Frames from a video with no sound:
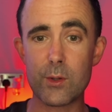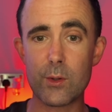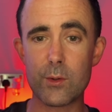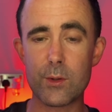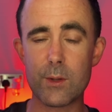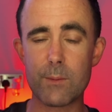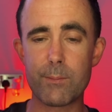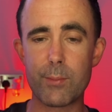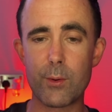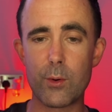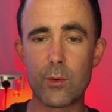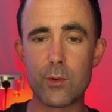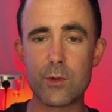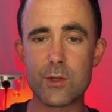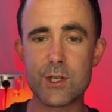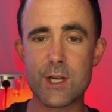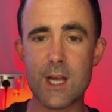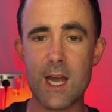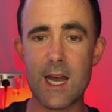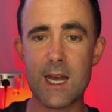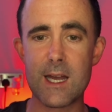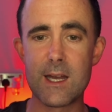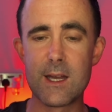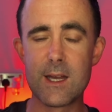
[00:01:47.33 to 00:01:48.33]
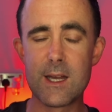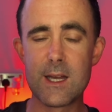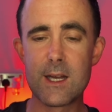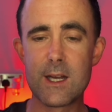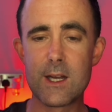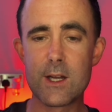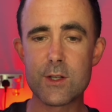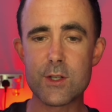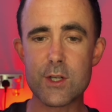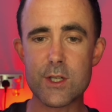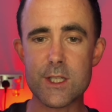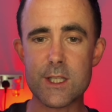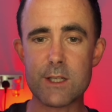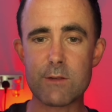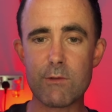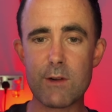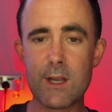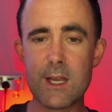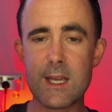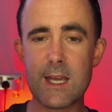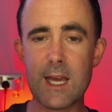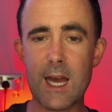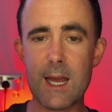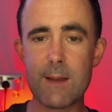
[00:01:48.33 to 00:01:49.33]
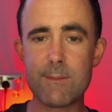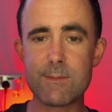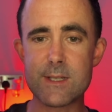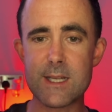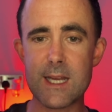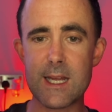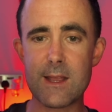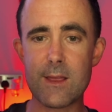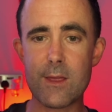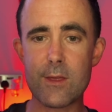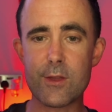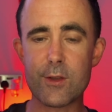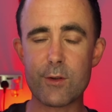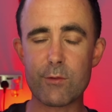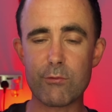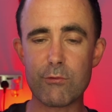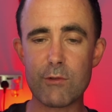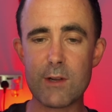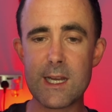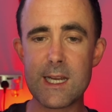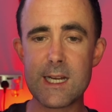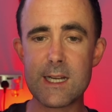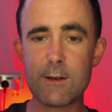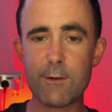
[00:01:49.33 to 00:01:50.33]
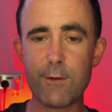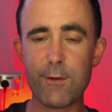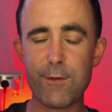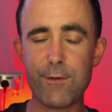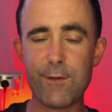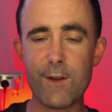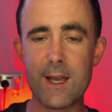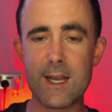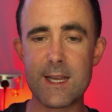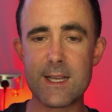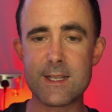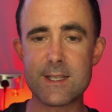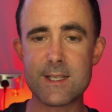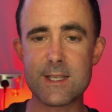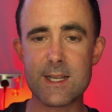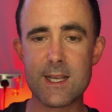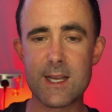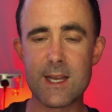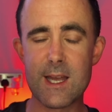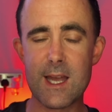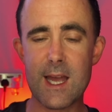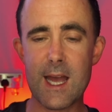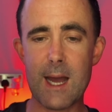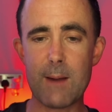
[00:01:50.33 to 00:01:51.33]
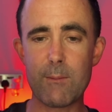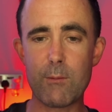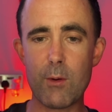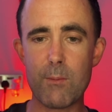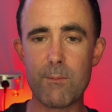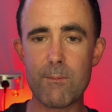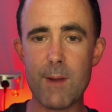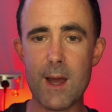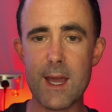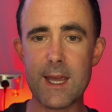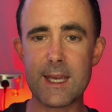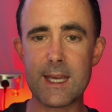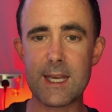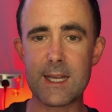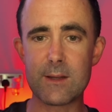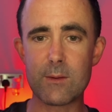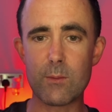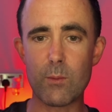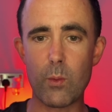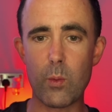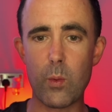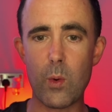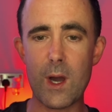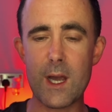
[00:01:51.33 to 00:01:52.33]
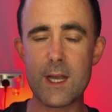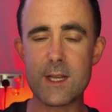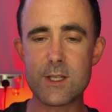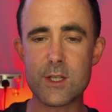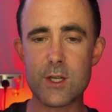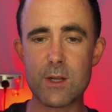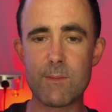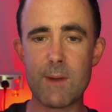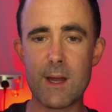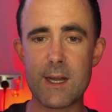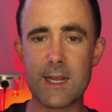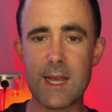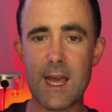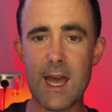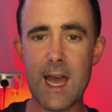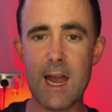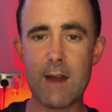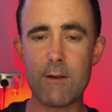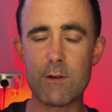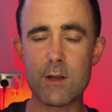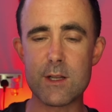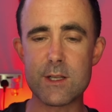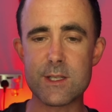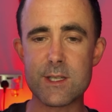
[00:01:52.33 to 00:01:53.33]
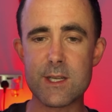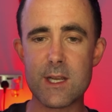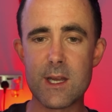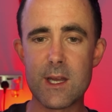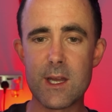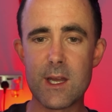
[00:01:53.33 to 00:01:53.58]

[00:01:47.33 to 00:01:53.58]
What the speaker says: on the board yet. Just 3 games in, 3 defeats, and we're making way too many errors,